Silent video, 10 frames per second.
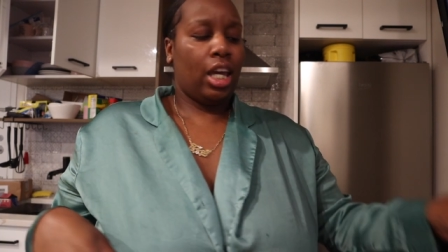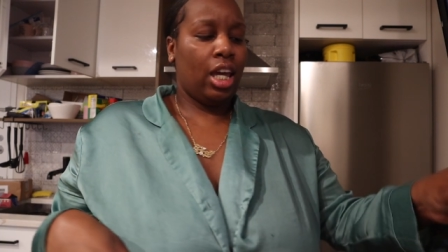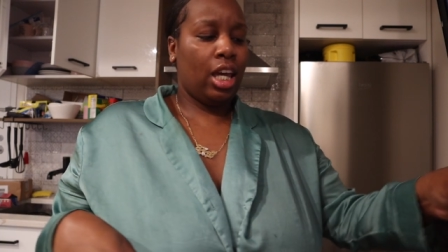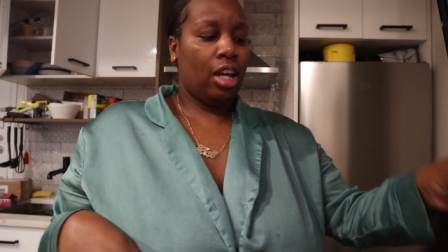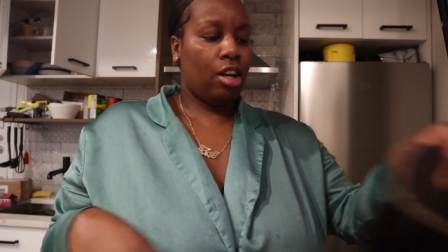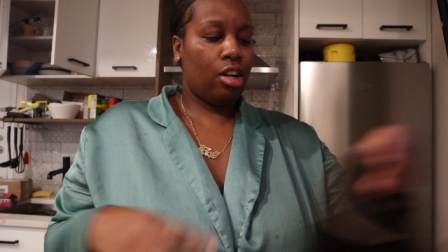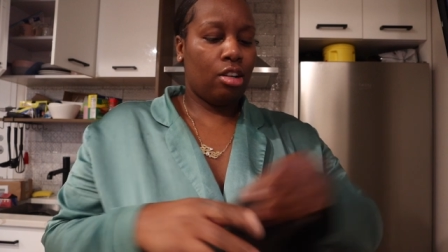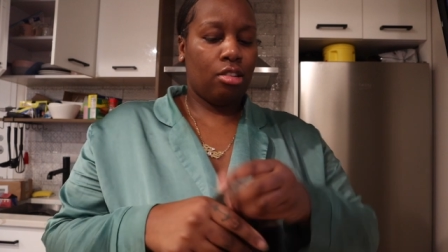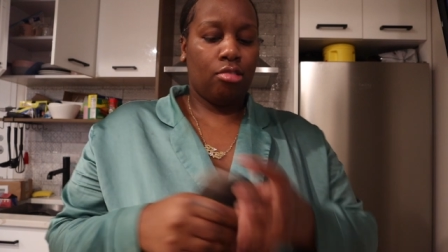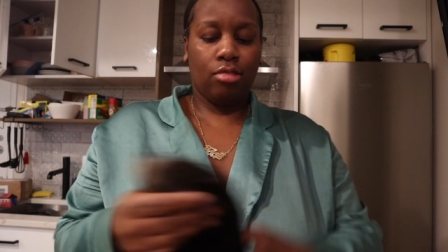
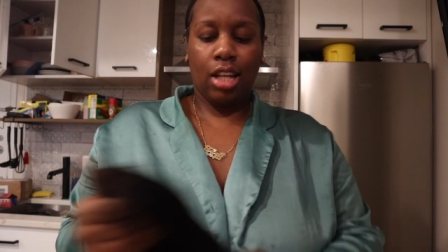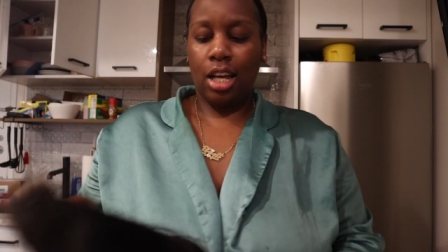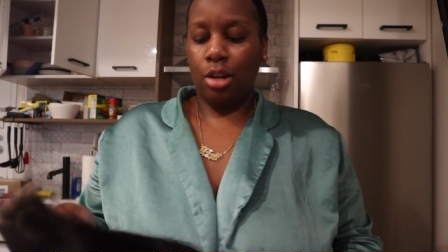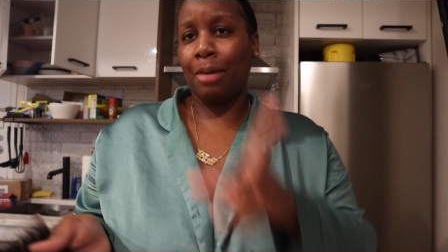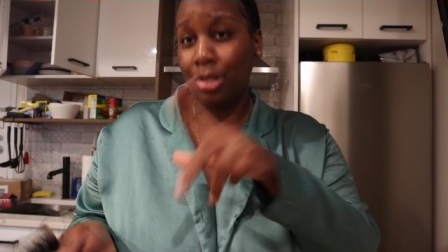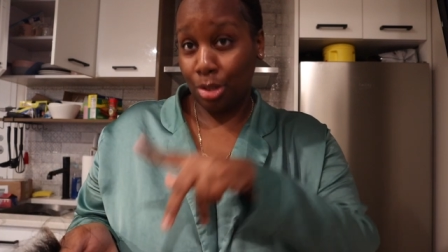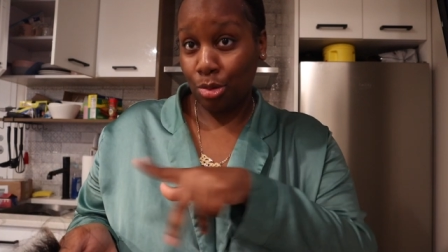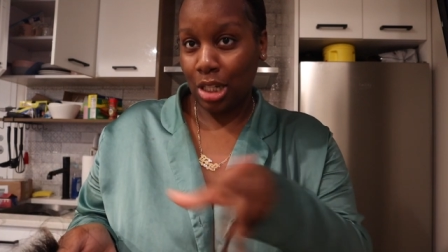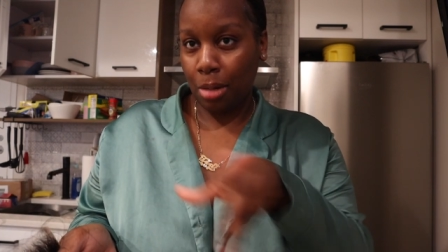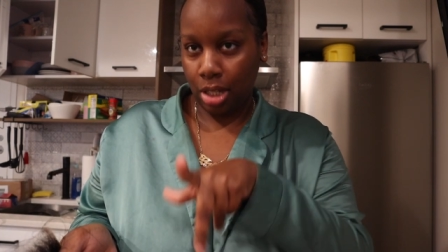hair line coming
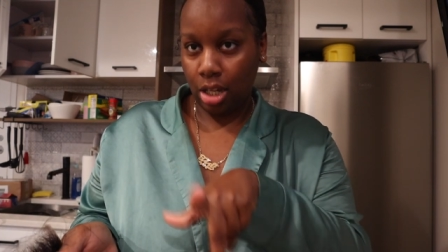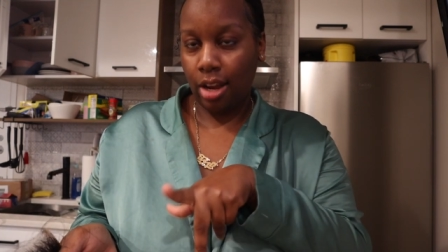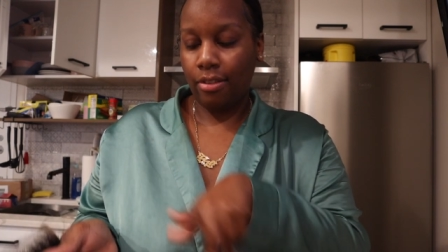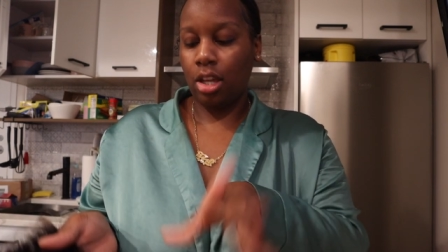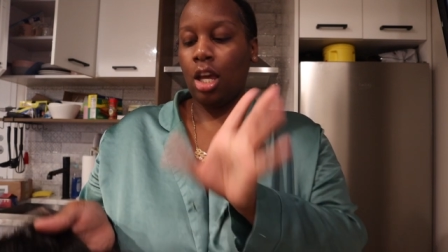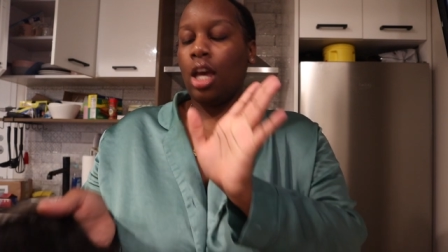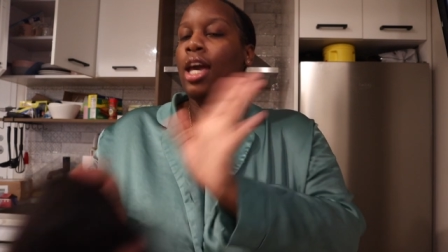soon, shop hair heaven.